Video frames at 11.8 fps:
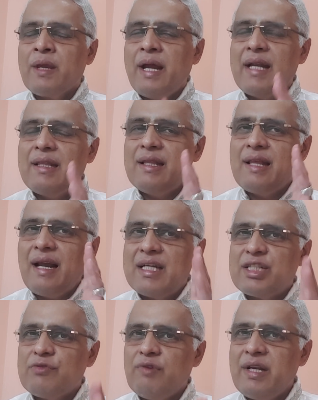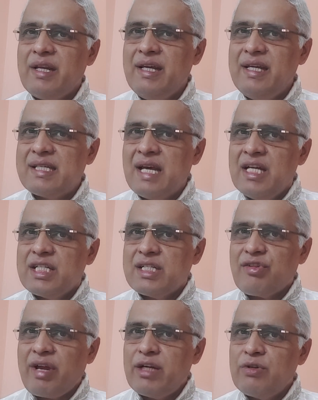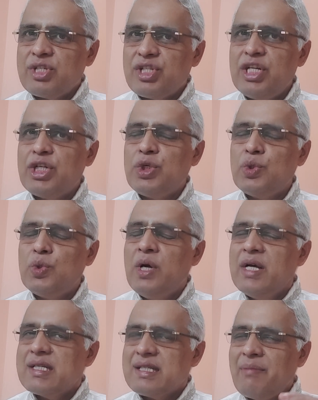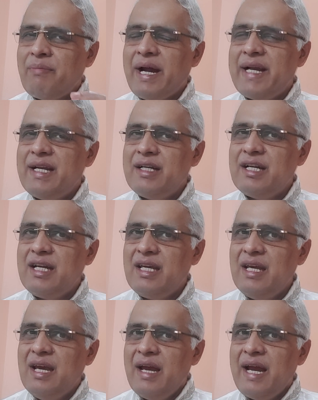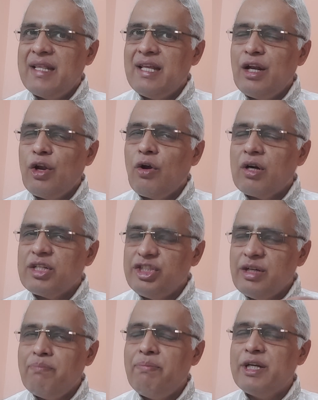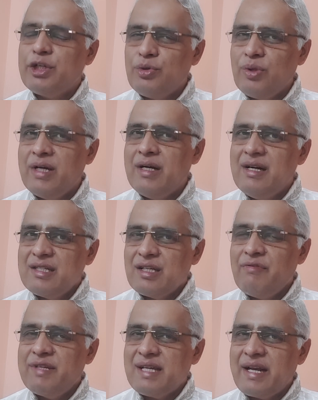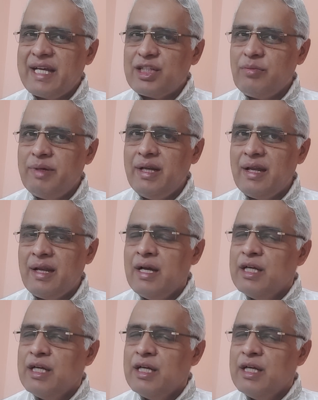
And then the last one is trying to stick to some identity and then not jumping to the service that has to be done.